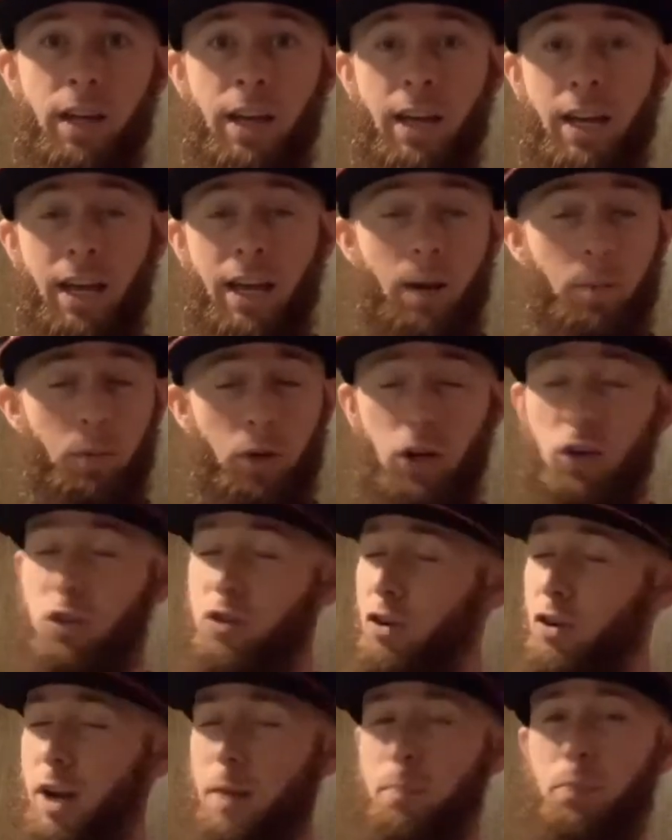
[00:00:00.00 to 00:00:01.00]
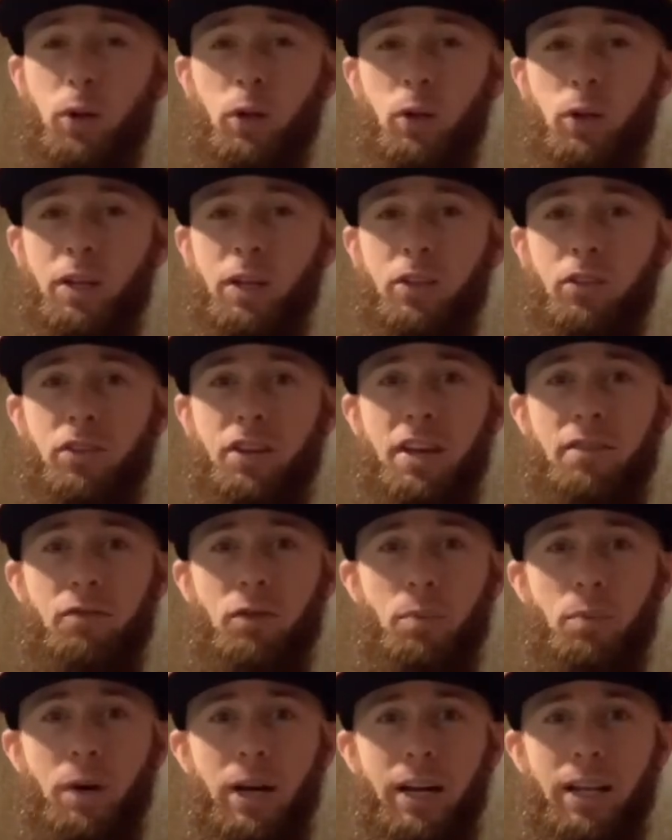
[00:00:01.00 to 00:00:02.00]
And I'm gonna try and put links to
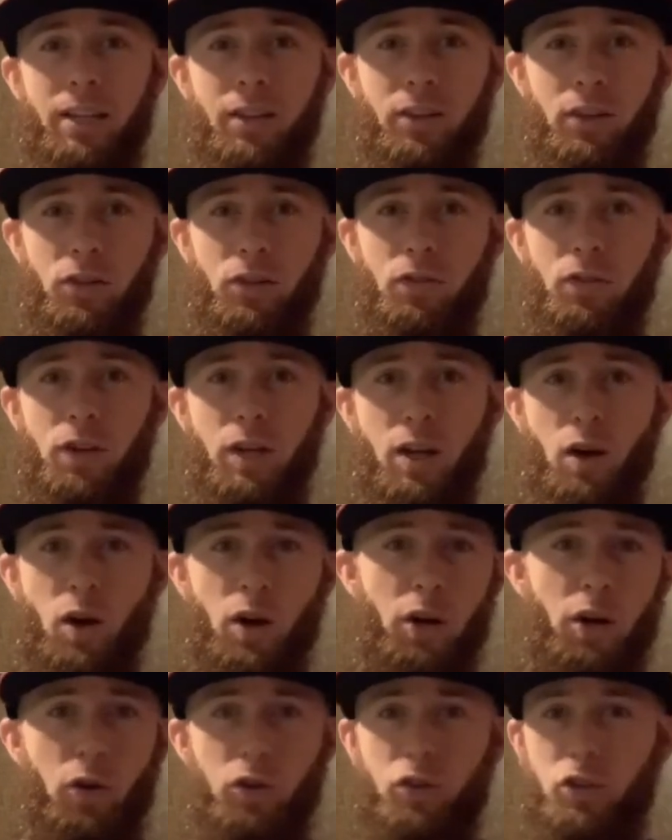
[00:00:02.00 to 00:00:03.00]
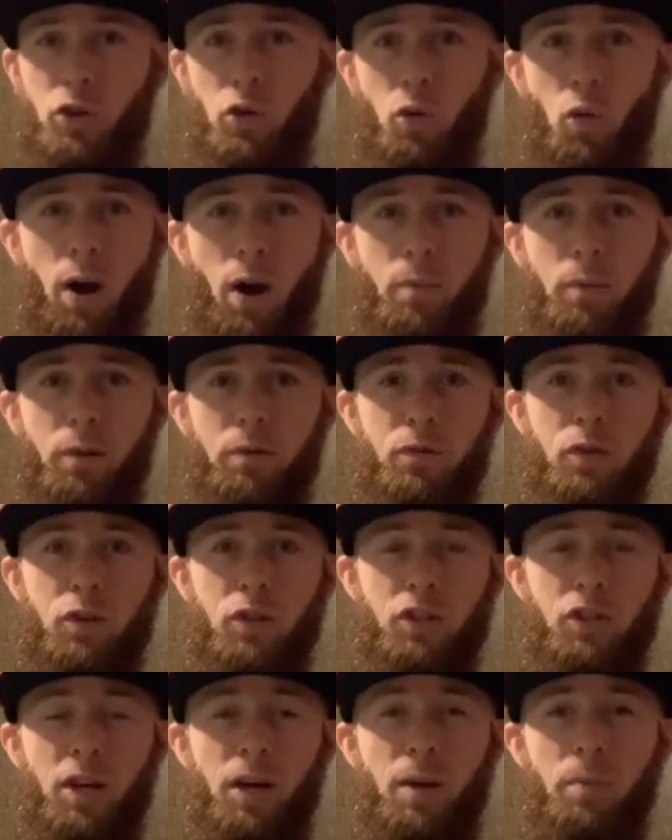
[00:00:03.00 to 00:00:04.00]
everybody in this video. I know it's a requirement for
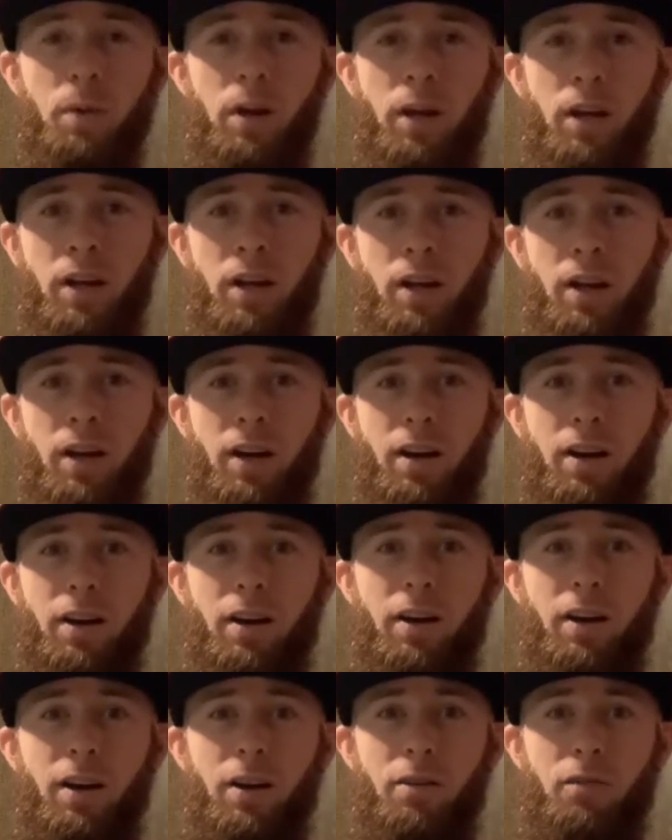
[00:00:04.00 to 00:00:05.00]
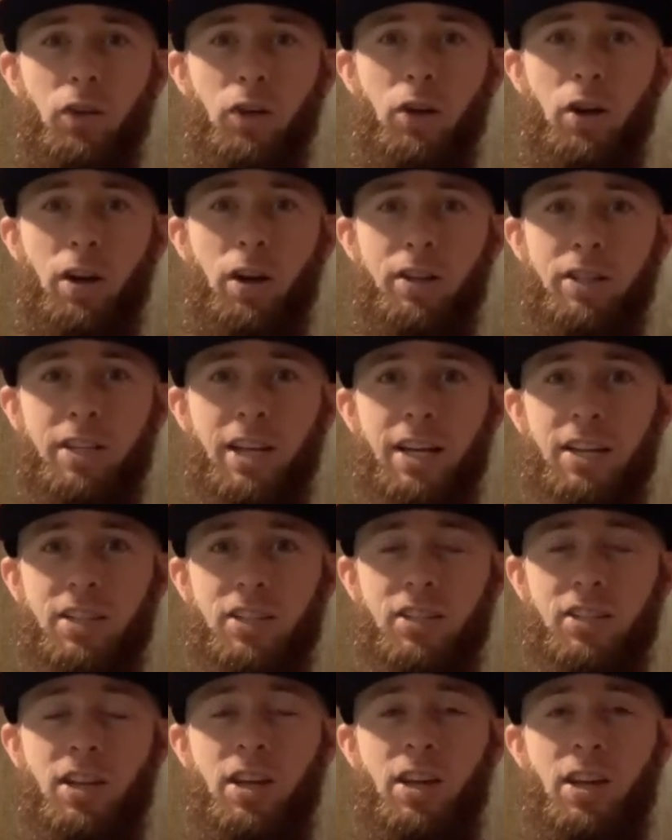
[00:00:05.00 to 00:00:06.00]
some of the
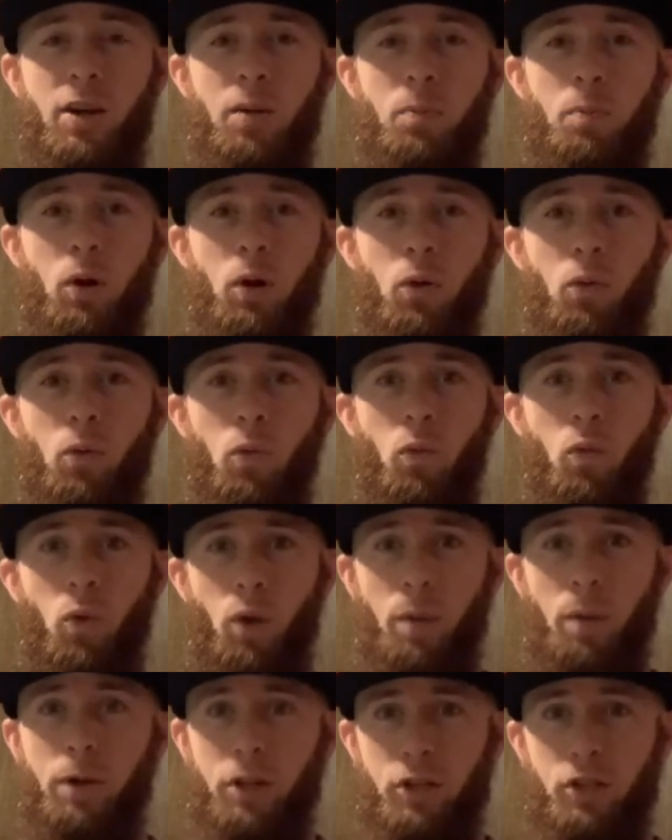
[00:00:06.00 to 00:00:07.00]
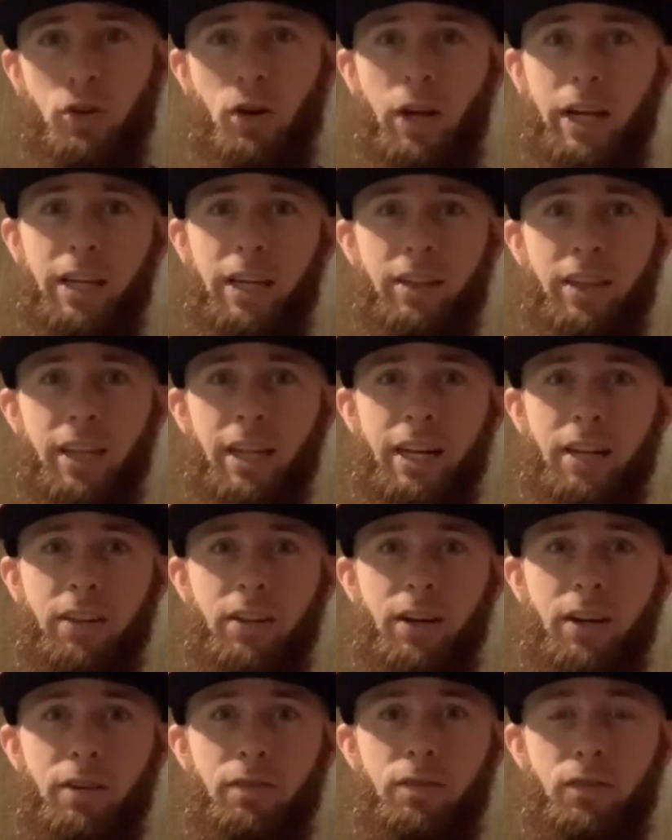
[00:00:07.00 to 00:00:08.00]
contests, but wanna make sure I get that in
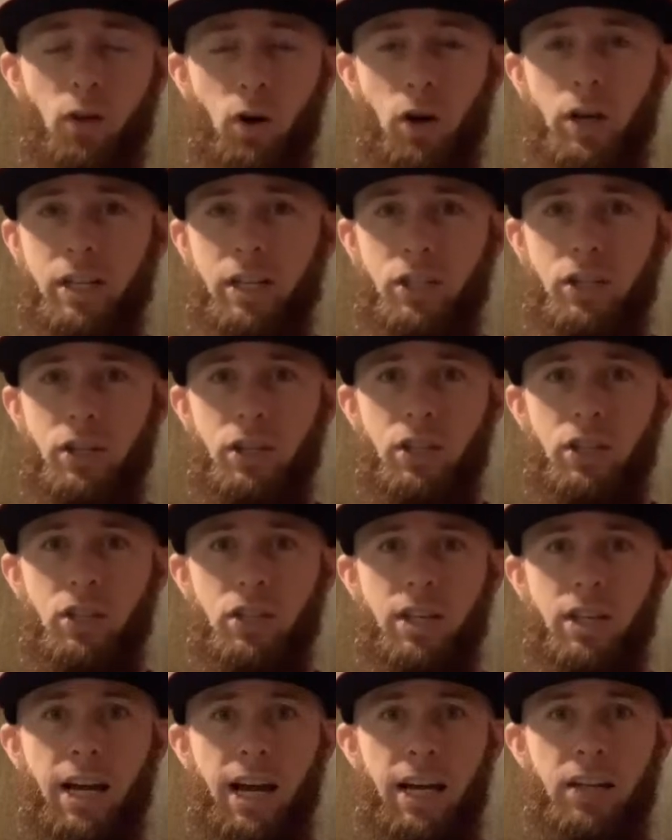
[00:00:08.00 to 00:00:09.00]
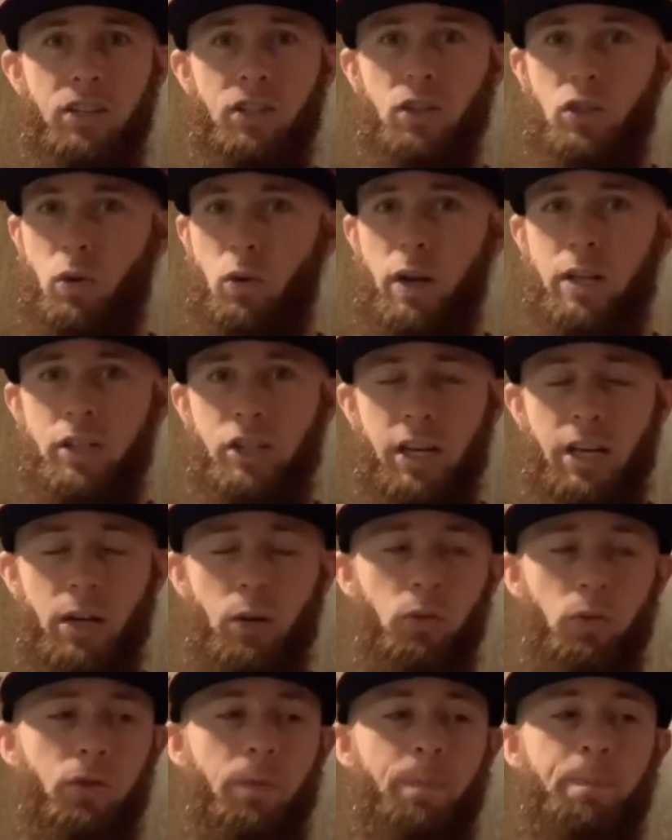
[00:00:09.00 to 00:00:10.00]
there for each of these guys. Great channels.